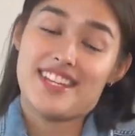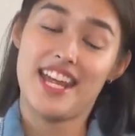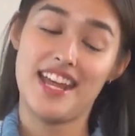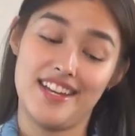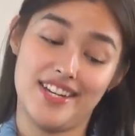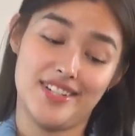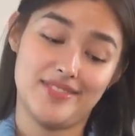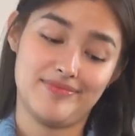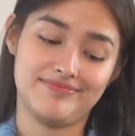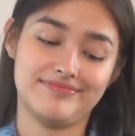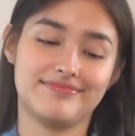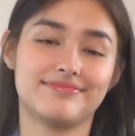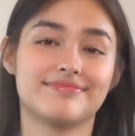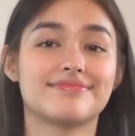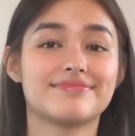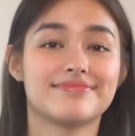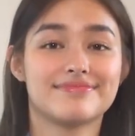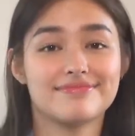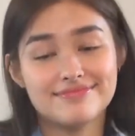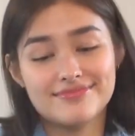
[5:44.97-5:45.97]
10.
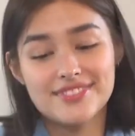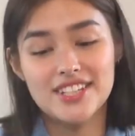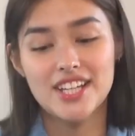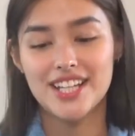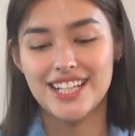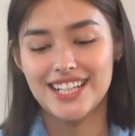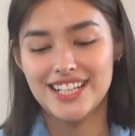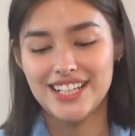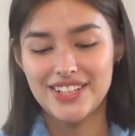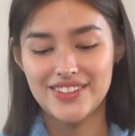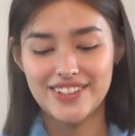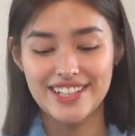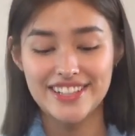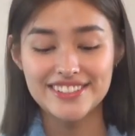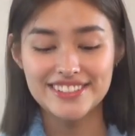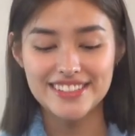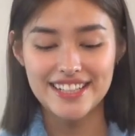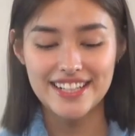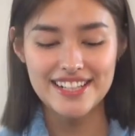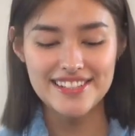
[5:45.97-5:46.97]
What
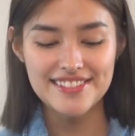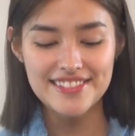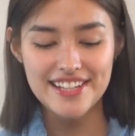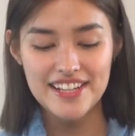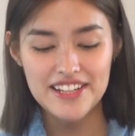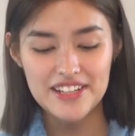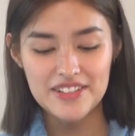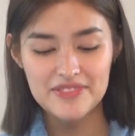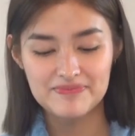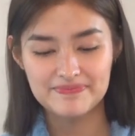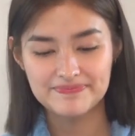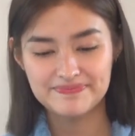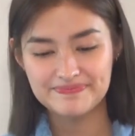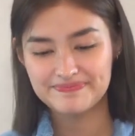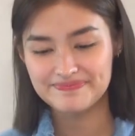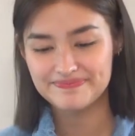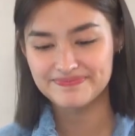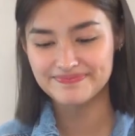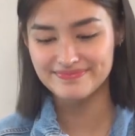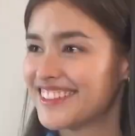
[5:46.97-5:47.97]
else can I say?
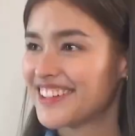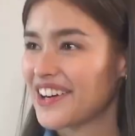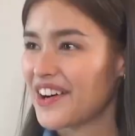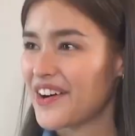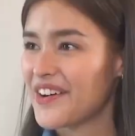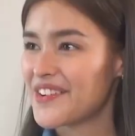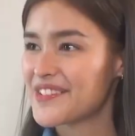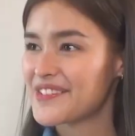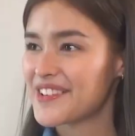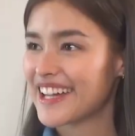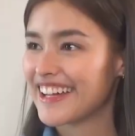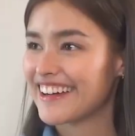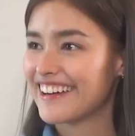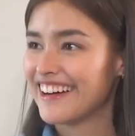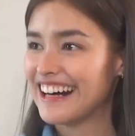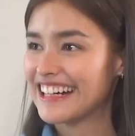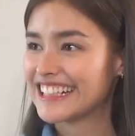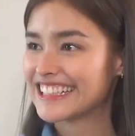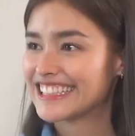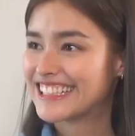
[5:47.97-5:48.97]
Oh my
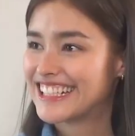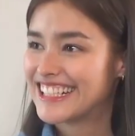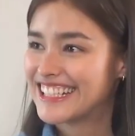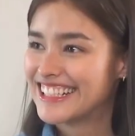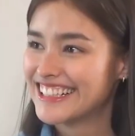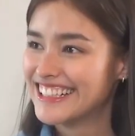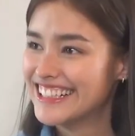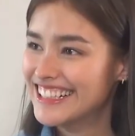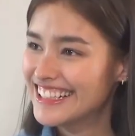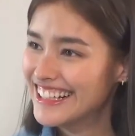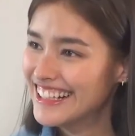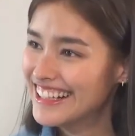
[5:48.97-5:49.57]
gosh.